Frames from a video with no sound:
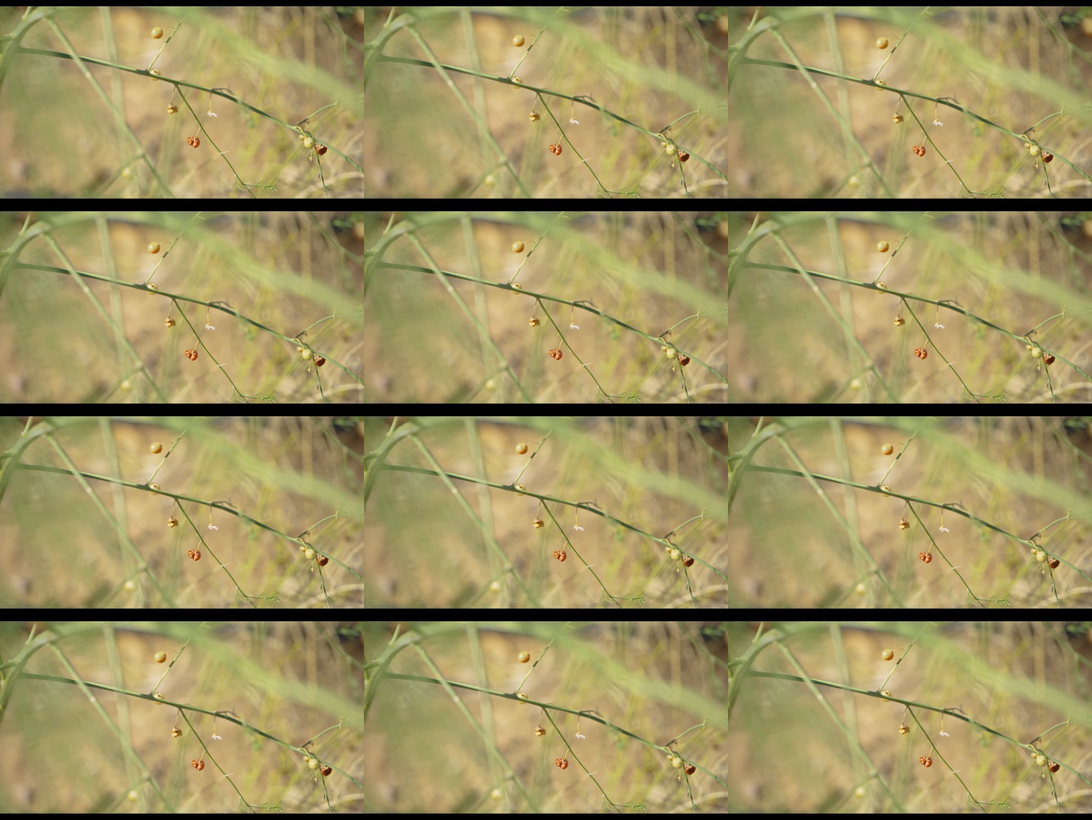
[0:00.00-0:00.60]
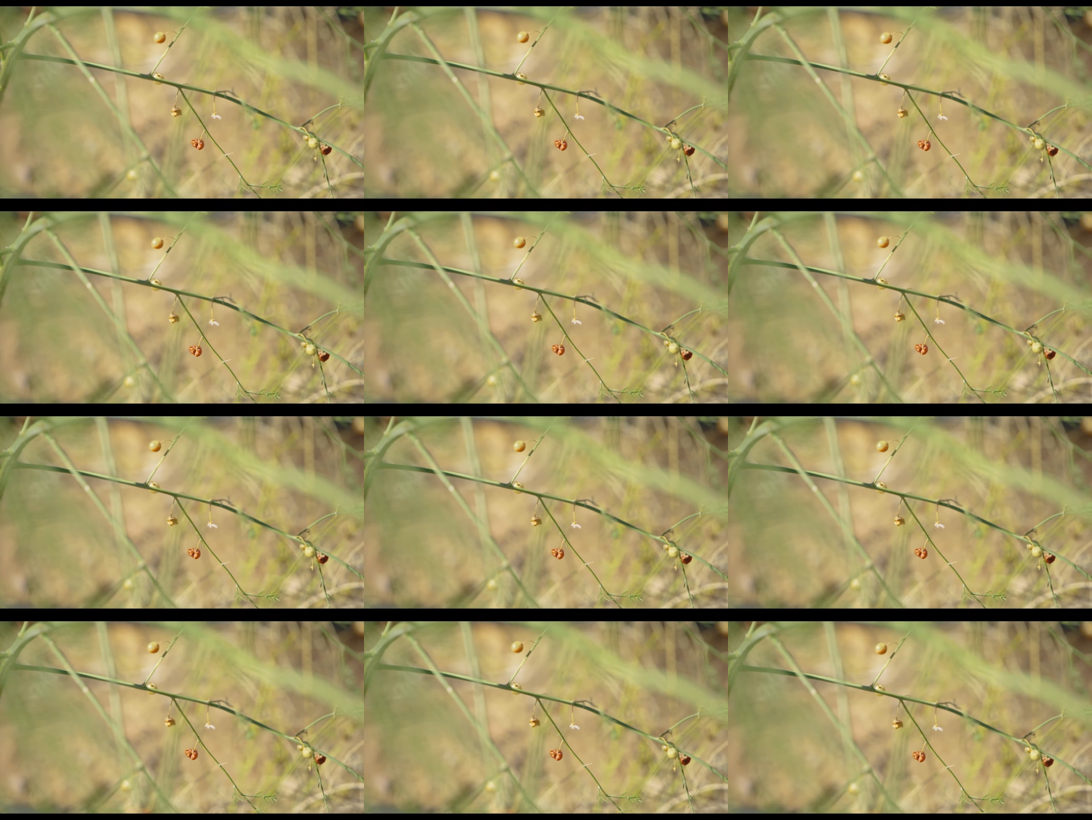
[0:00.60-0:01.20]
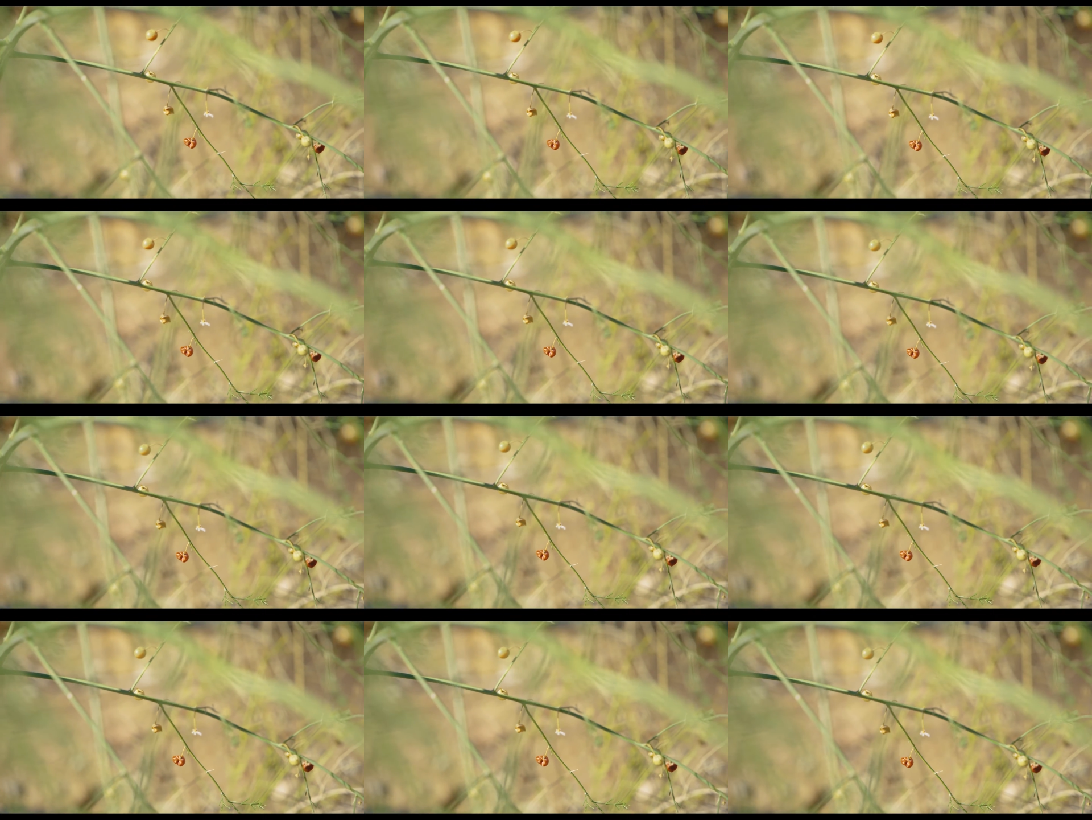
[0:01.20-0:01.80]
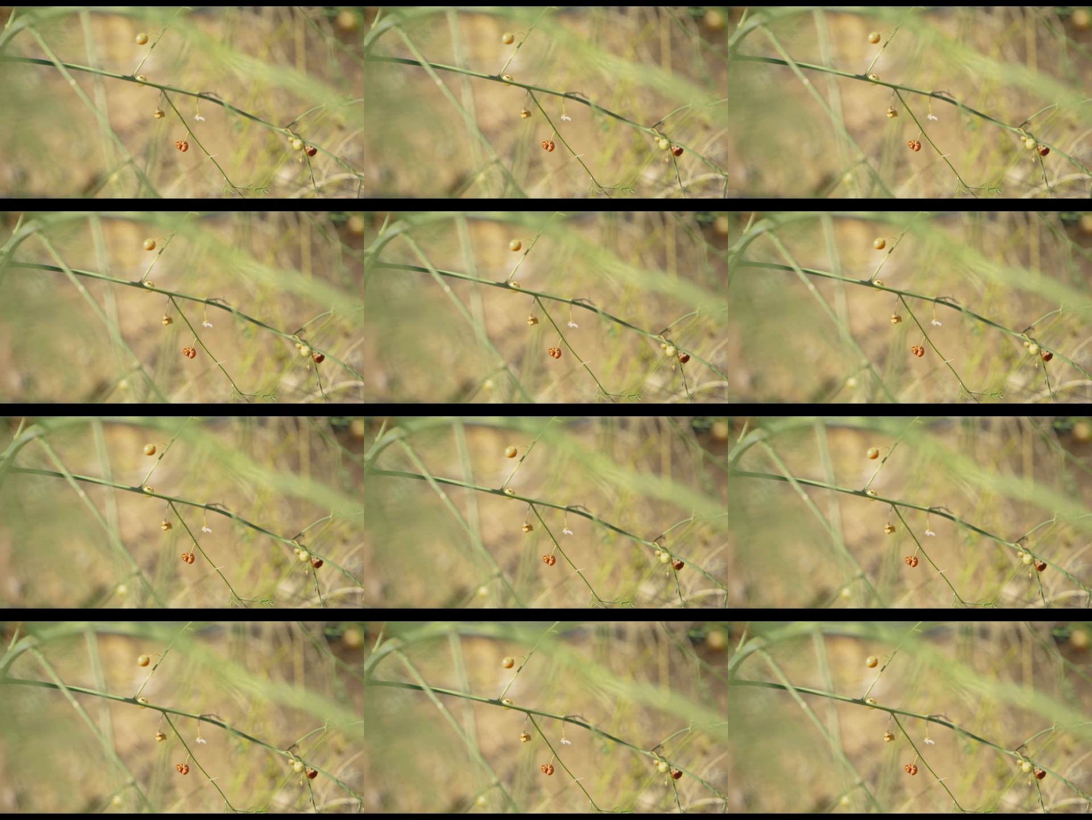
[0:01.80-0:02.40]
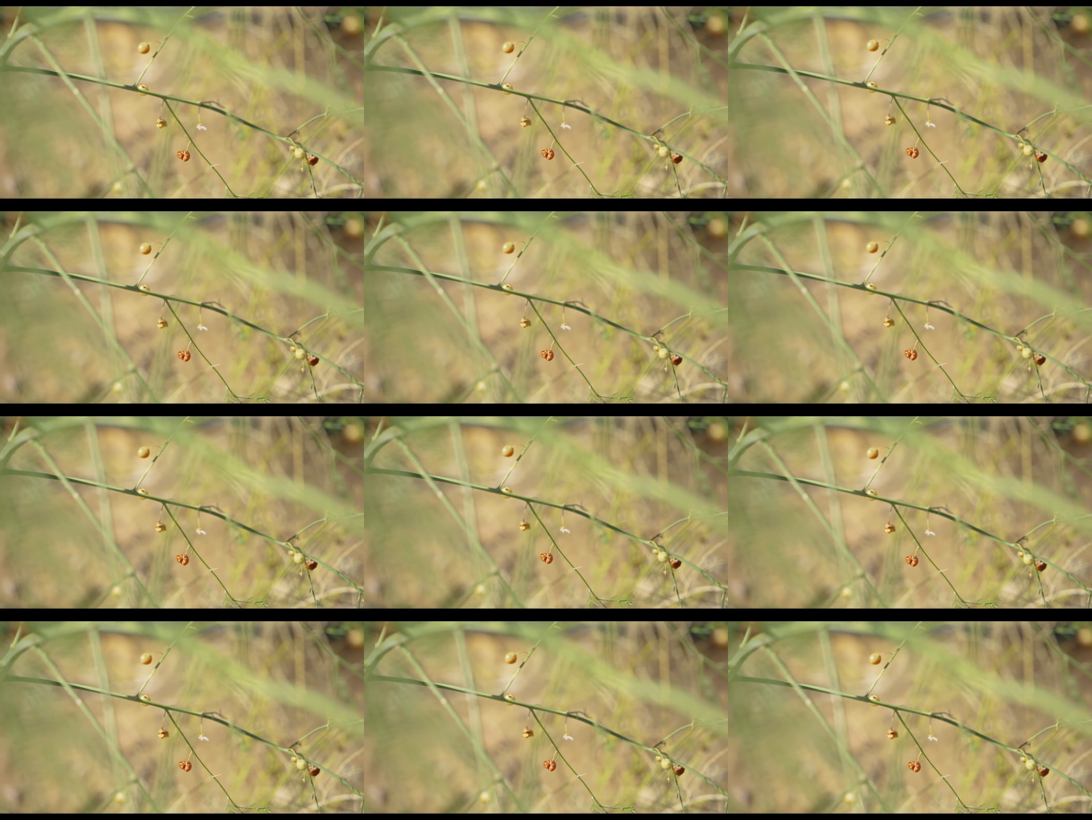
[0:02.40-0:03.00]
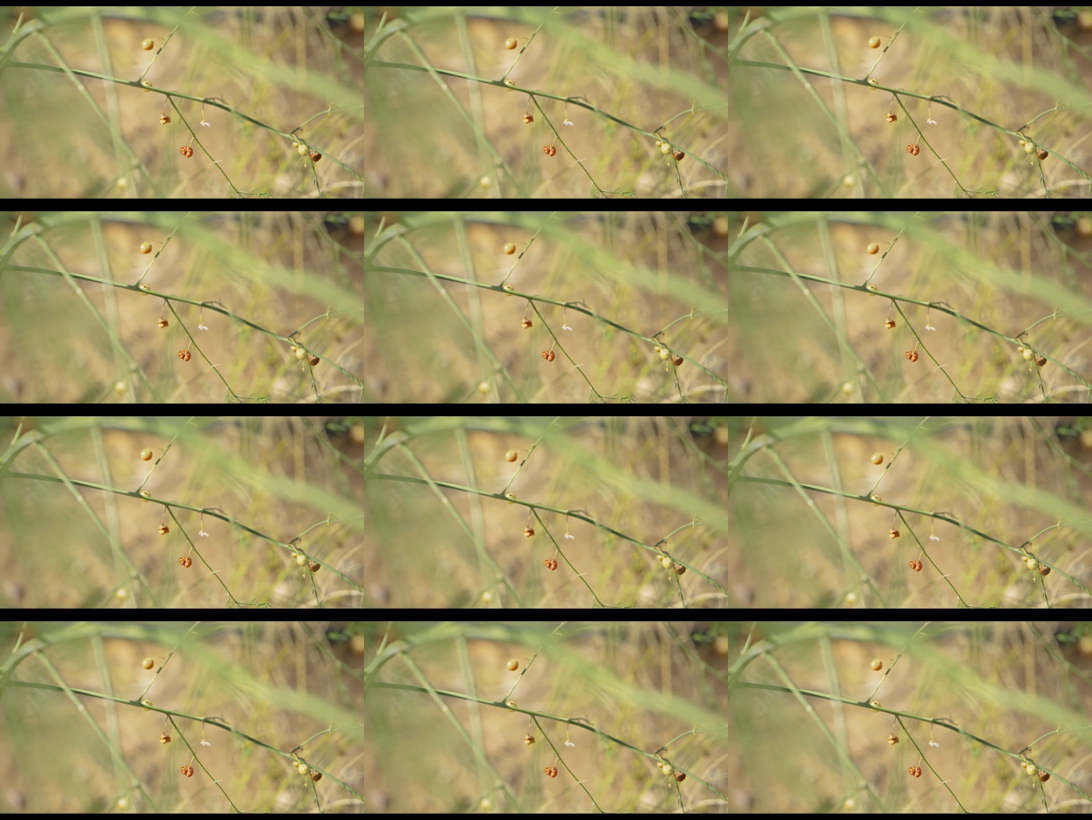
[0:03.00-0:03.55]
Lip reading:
No face is visible, so there are no lips to read.